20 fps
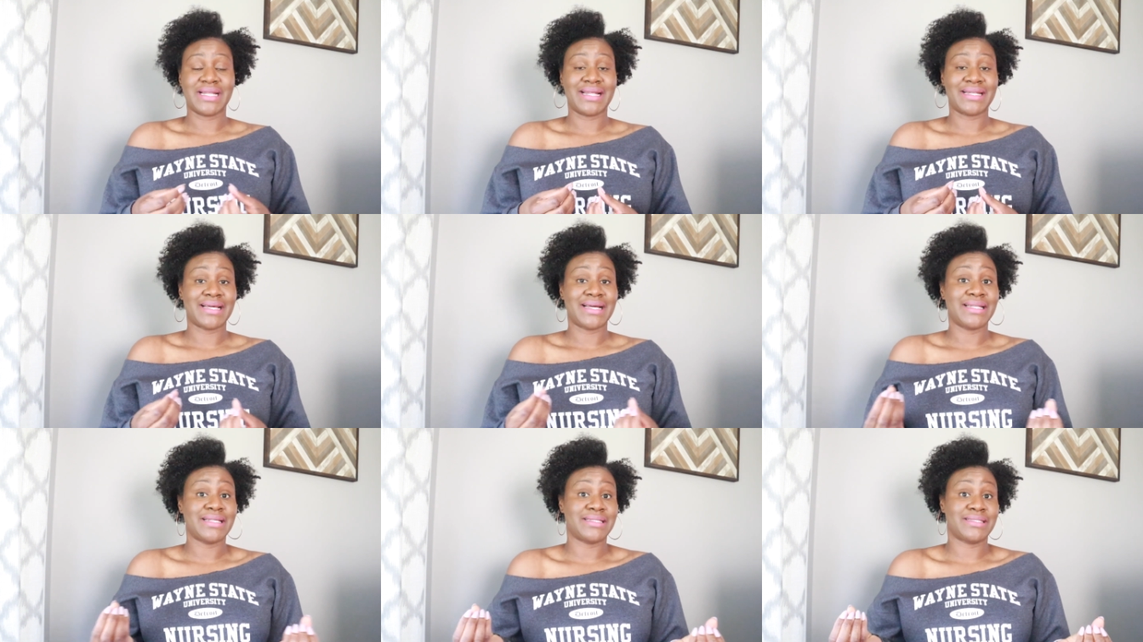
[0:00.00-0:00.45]

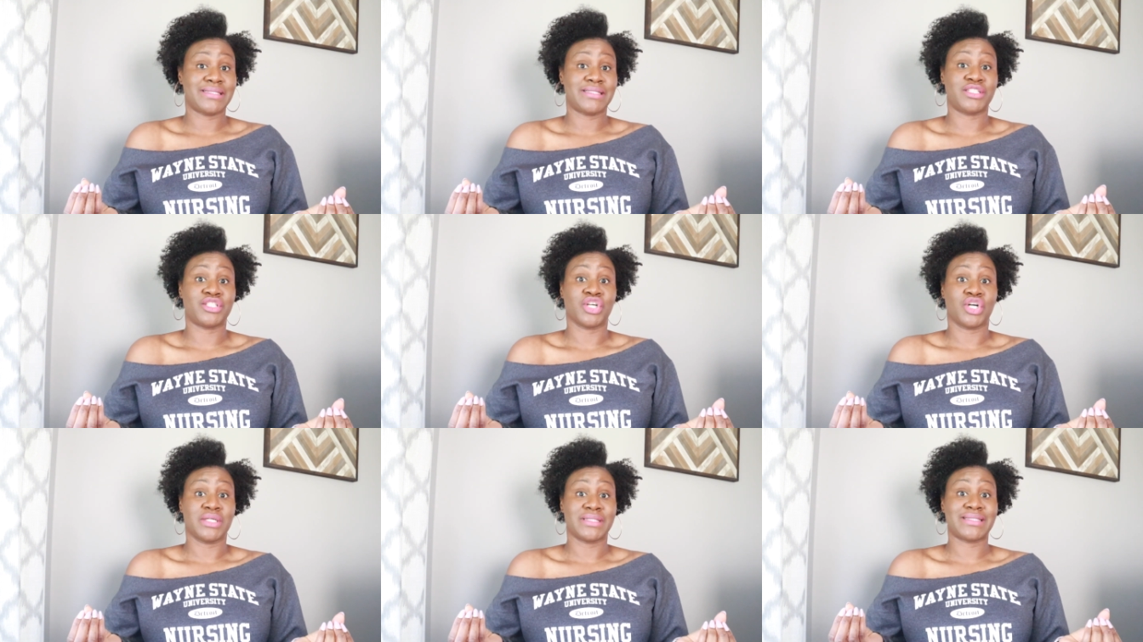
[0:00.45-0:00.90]
And that is
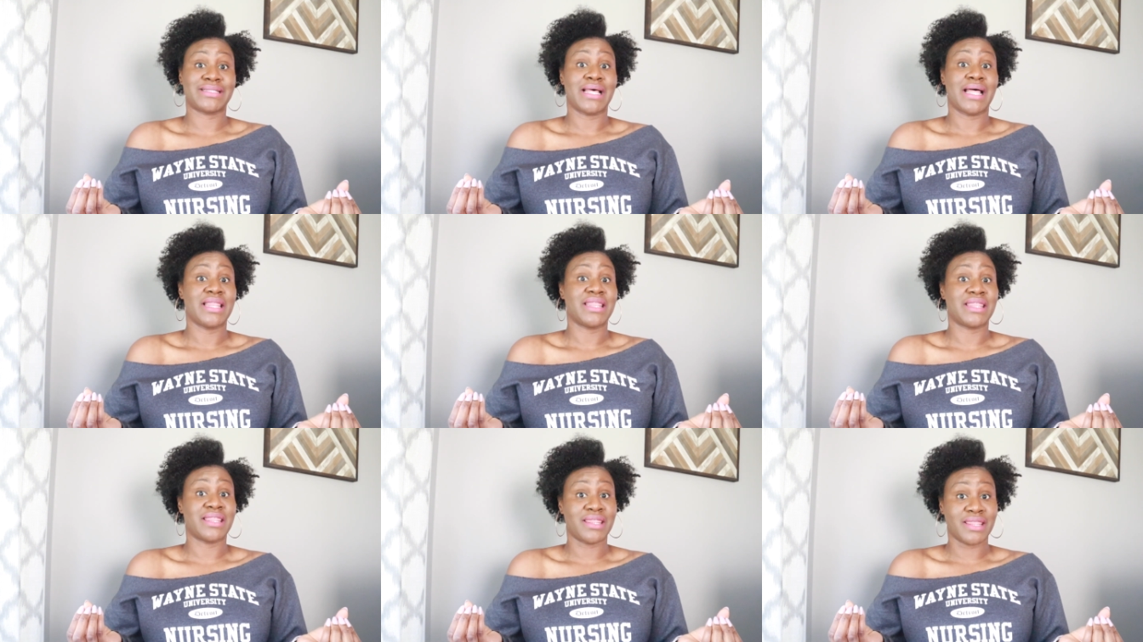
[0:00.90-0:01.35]
just
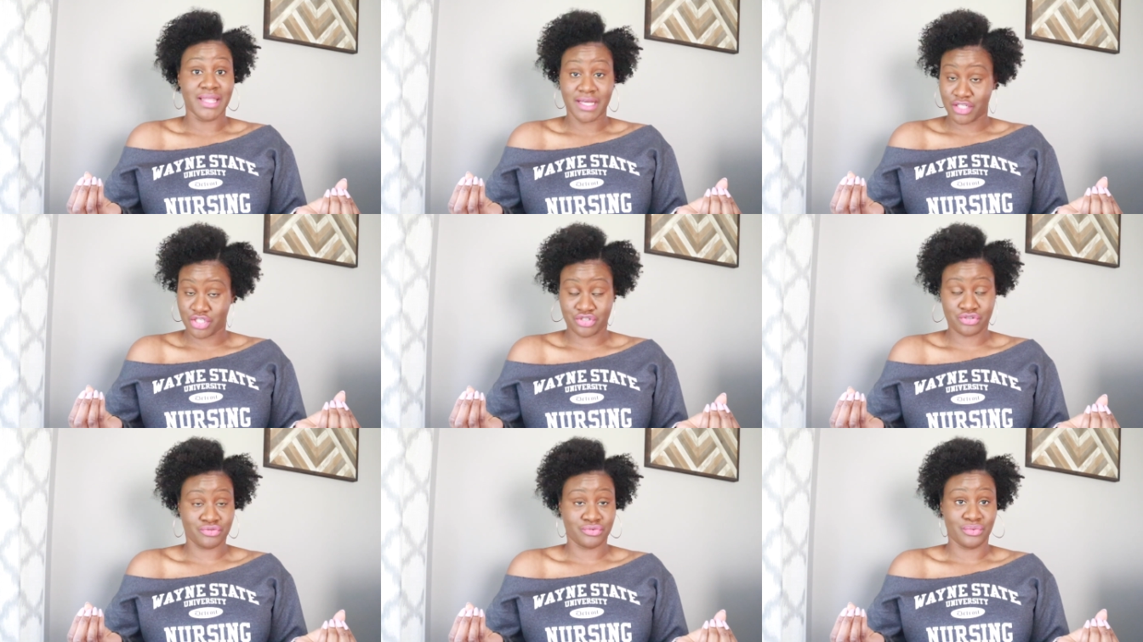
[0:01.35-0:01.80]
the
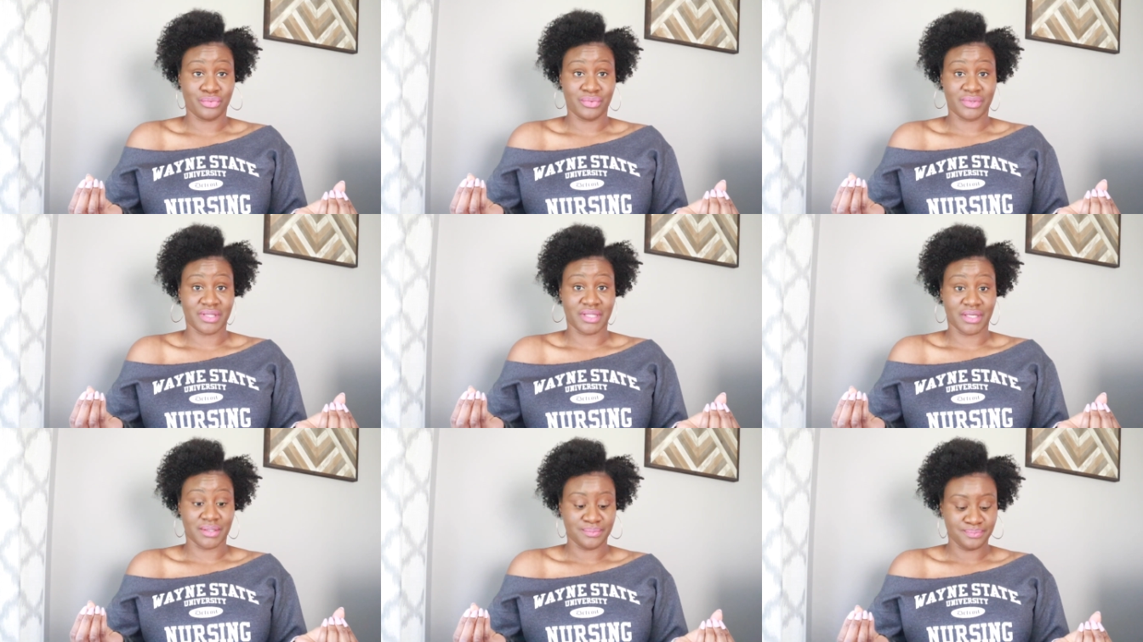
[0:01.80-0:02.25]

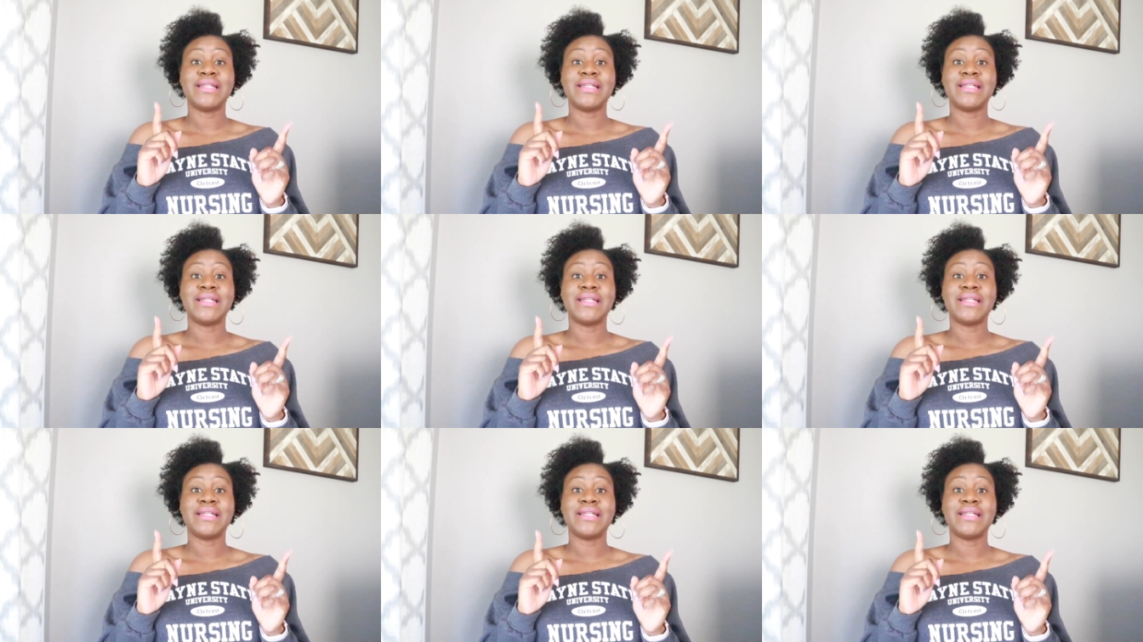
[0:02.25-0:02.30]
truth. The